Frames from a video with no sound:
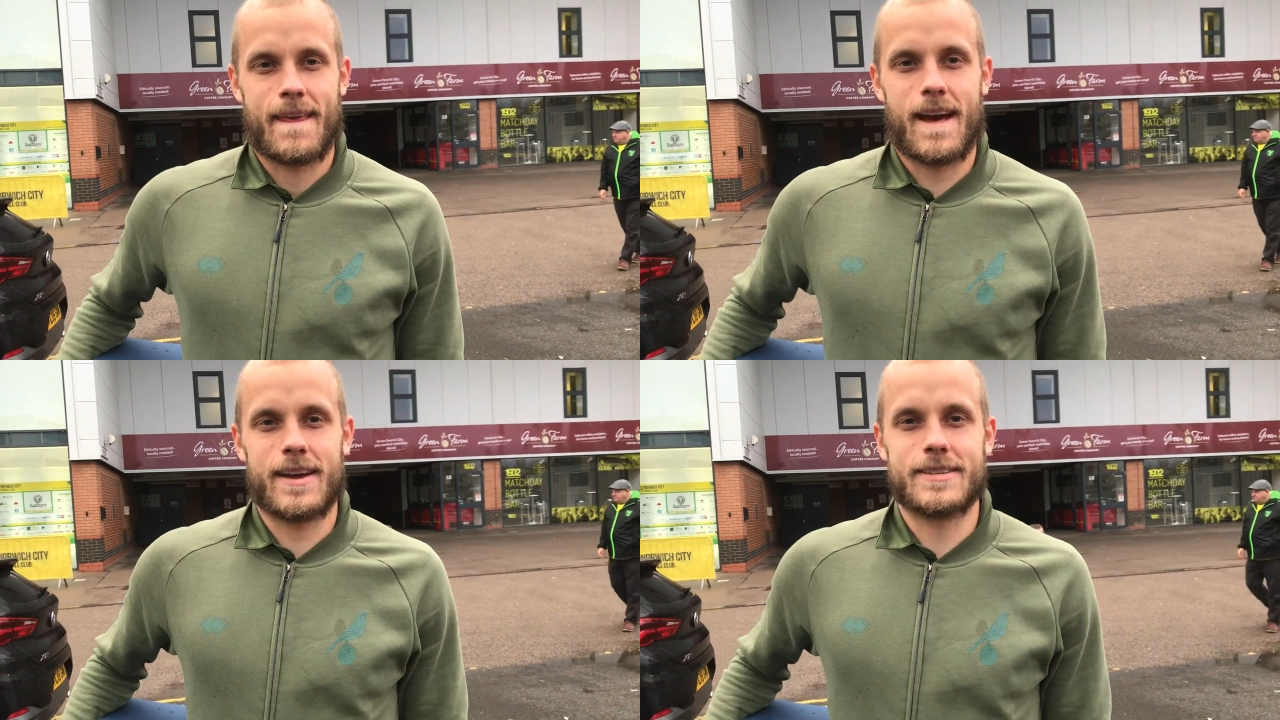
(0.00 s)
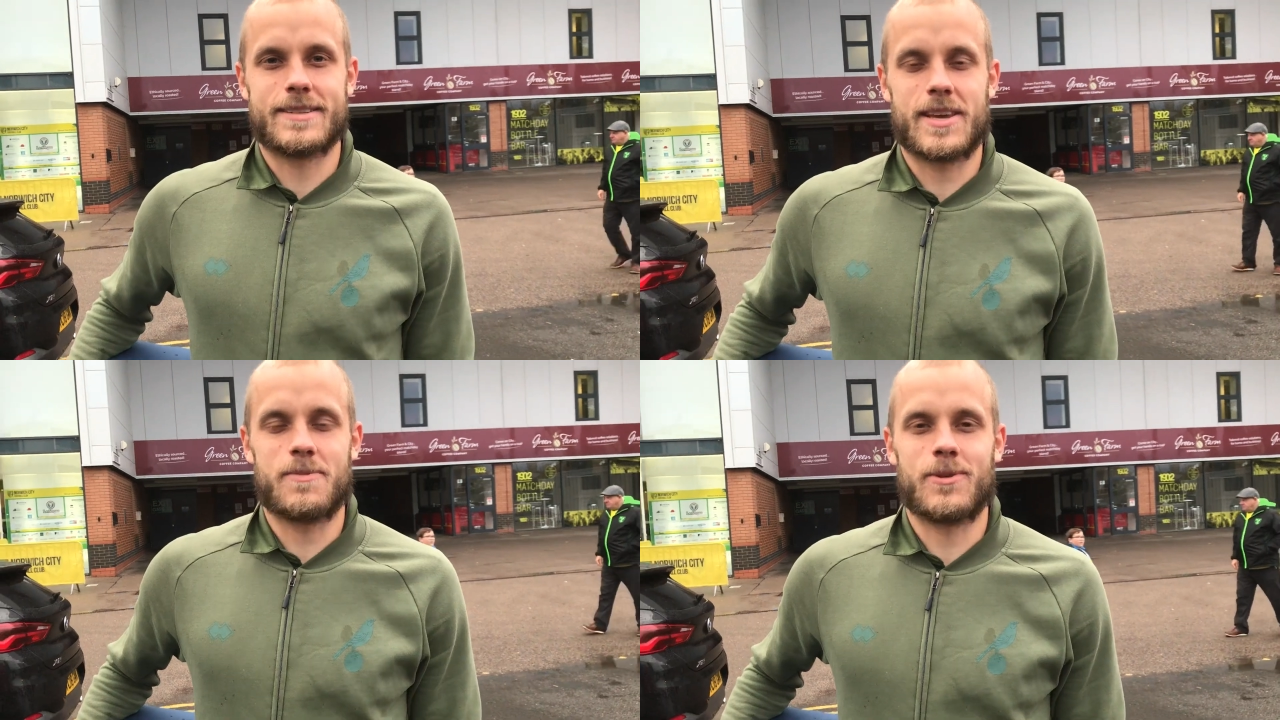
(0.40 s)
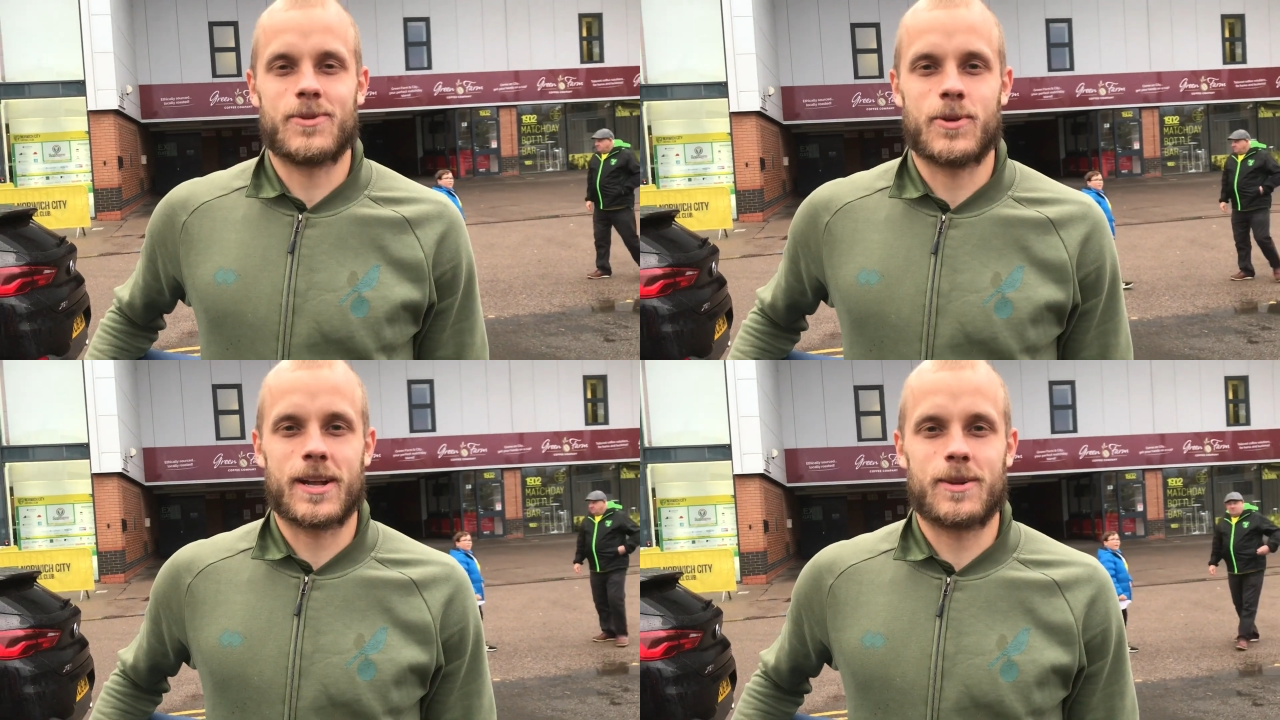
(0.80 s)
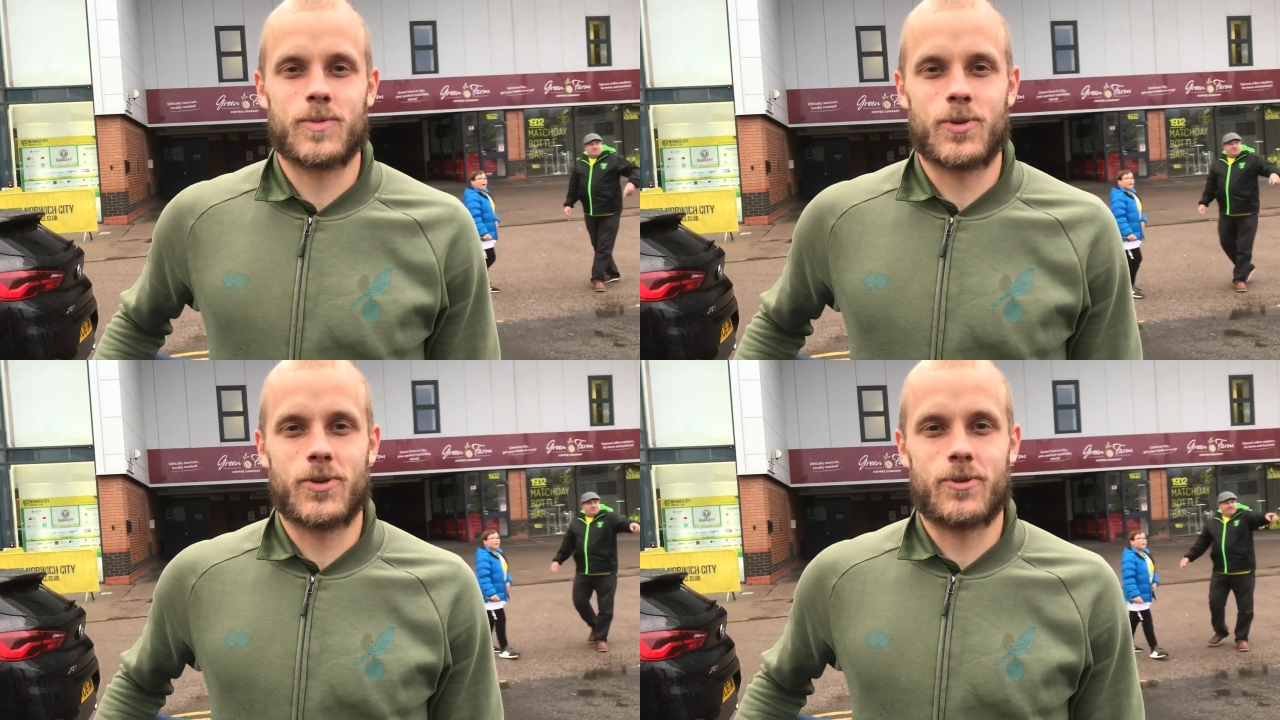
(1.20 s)
Hi, it's Timo.
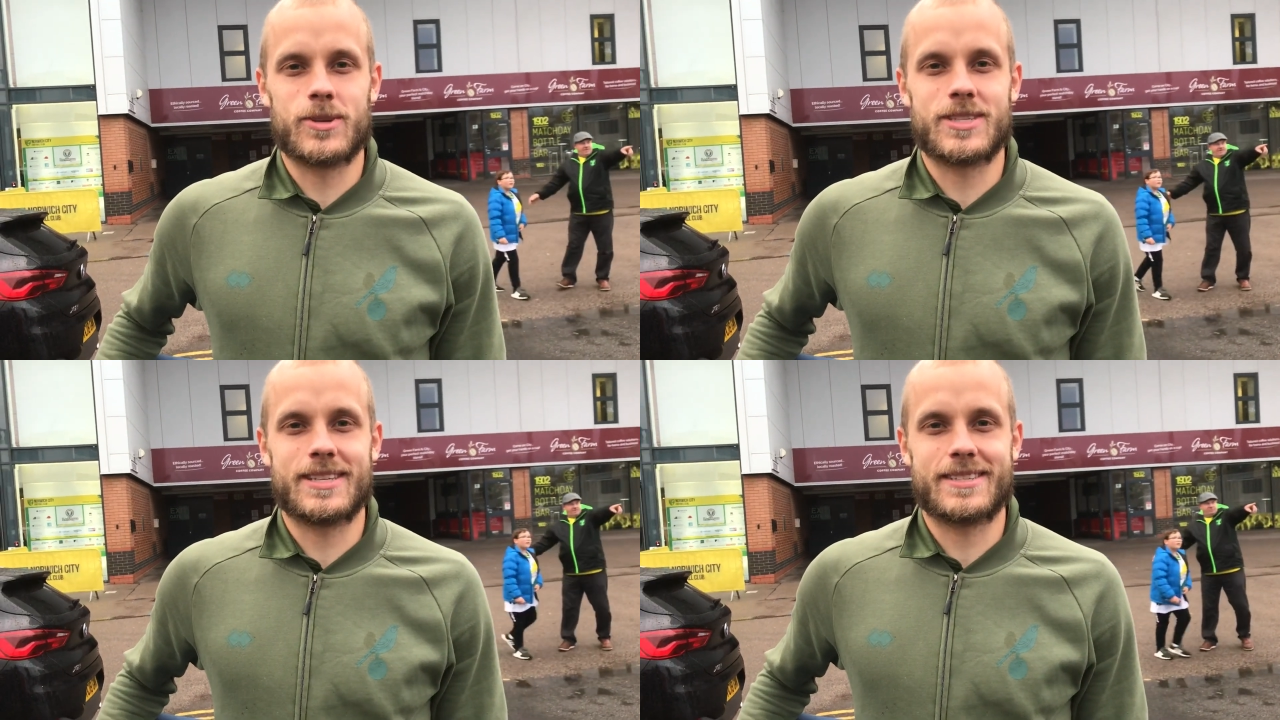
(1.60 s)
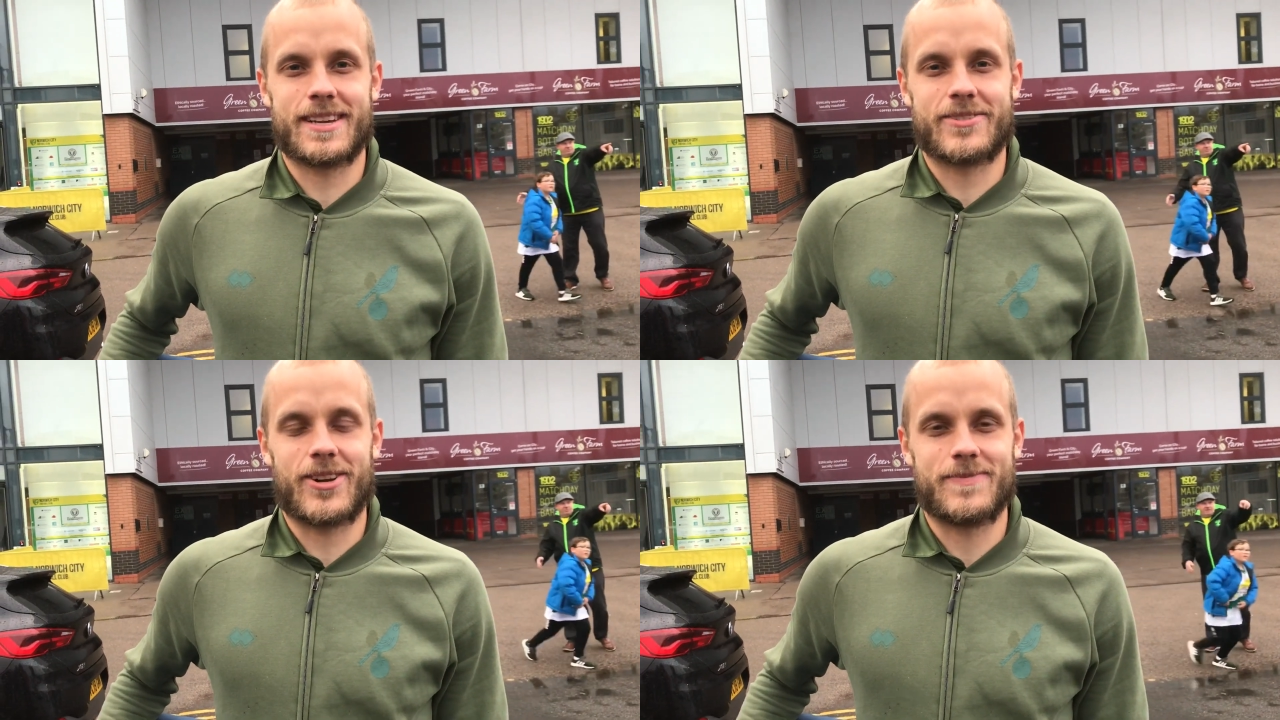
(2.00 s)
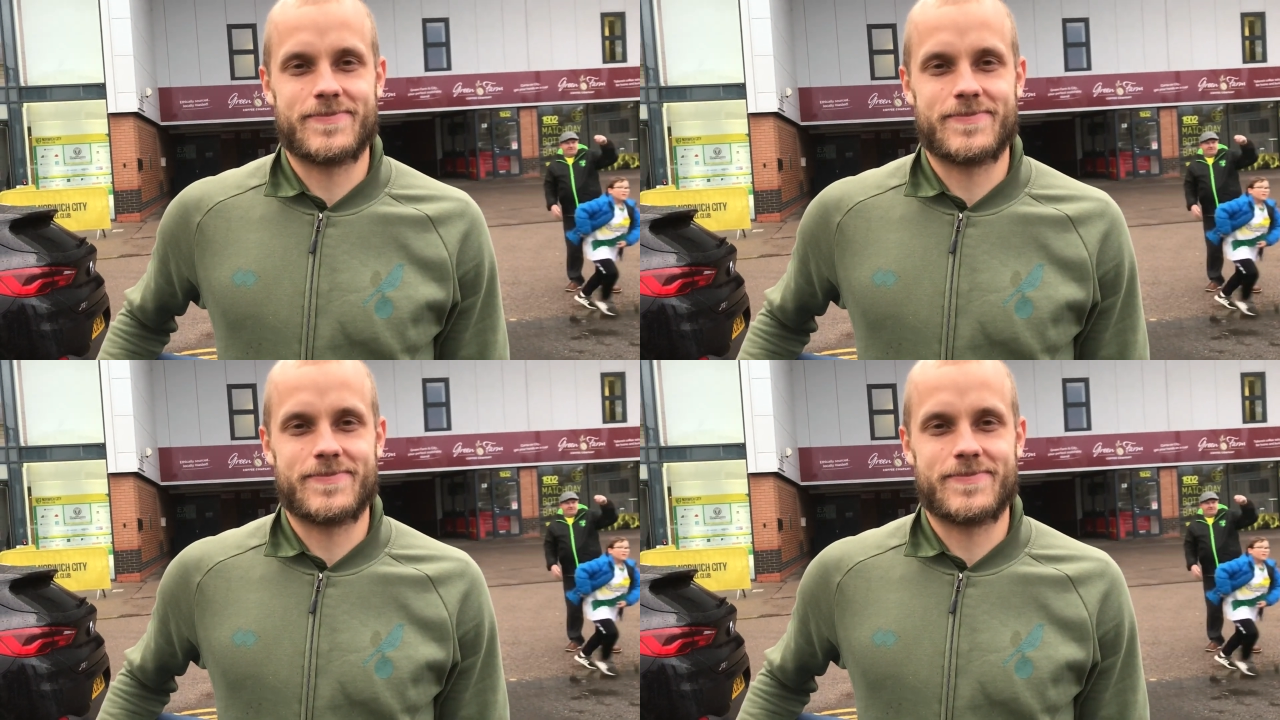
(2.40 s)
Welcome to Norwich City Central.